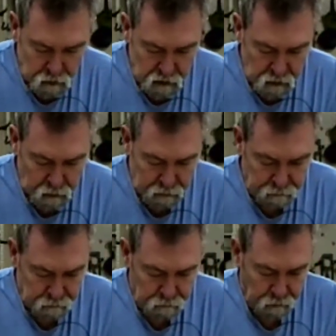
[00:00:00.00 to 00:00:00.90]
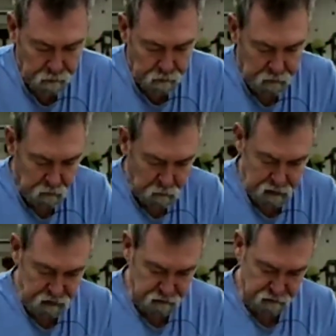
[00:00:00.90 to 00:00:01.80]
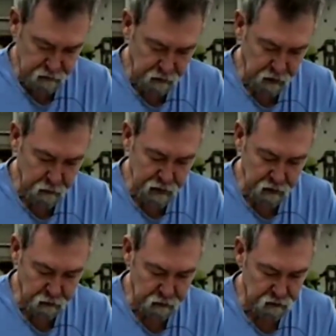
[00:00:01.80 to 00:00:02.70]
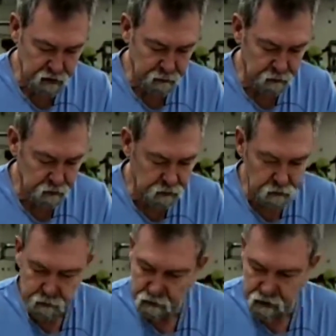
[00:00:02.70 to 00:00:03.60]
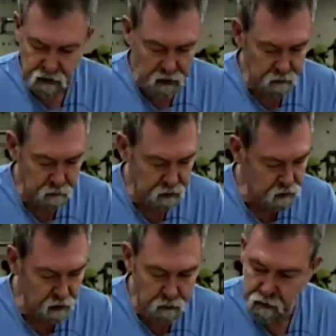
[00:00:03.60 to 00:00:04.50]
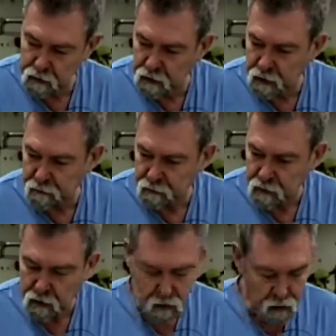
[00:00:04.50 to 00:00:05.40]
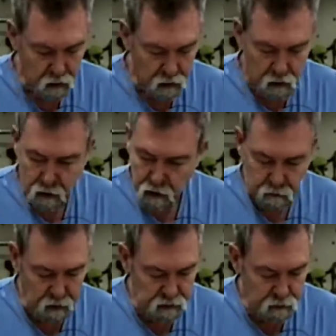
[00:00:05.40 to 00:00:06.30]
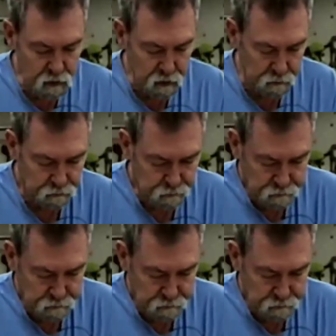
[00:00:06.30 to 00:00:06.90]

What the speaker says: do this one. Well, that's a very low angle they've sharpened it to. Much lower than my smoother.